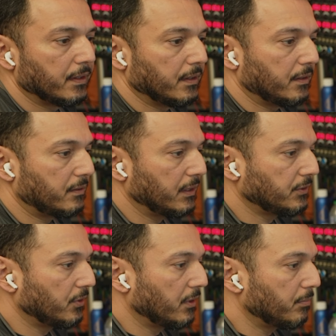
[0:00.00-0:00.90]
All right,
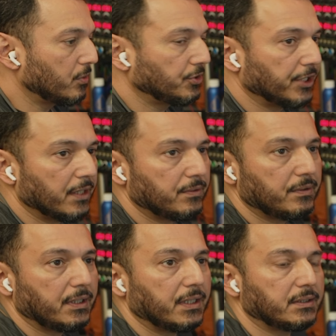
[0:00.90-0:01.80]
so the blue
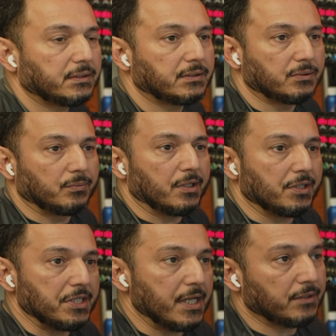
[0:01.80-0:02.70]
channel is one of the
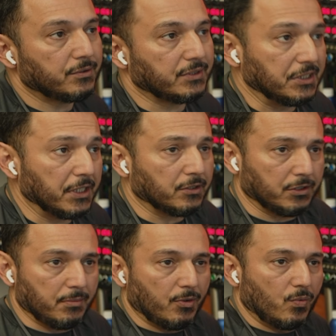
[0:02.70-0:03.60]
injectors, injector
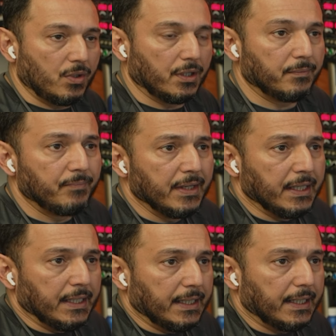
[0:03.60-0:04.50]
number 1,
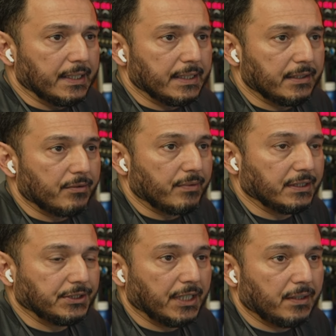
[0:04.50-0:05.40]
and then the red
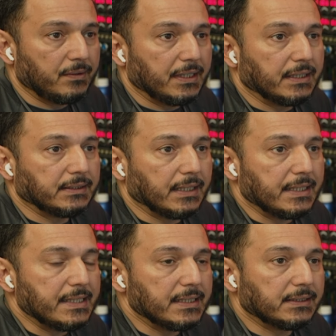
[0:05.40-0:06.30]
channel is the
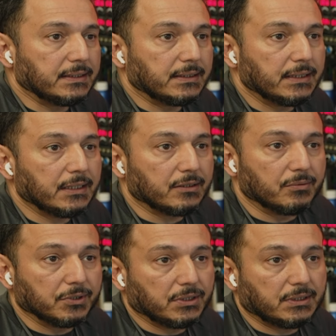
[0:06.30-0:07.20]
EST signal,
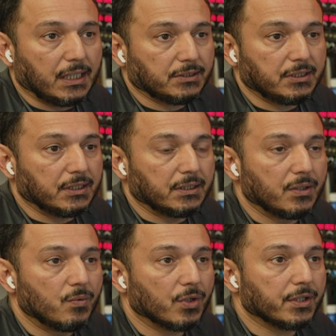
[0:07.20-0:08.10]
which is actually
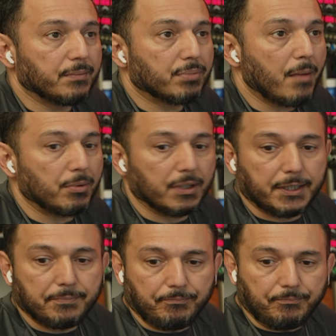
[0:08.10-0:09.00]
working properly.
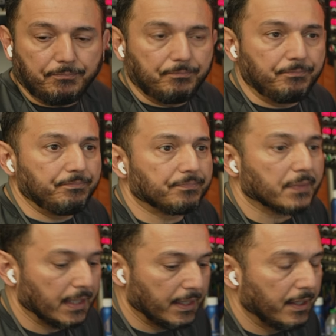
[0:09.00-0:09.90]

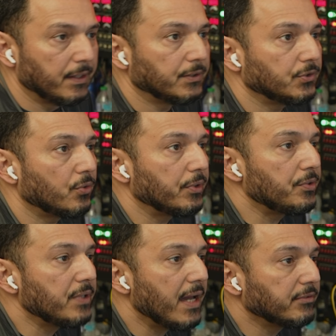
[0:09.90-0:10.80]
So we do
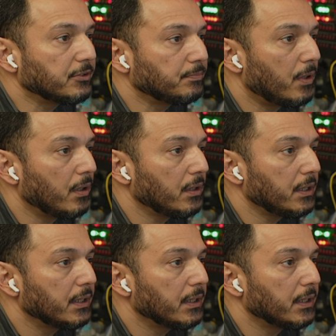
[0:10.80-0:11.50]
have a spark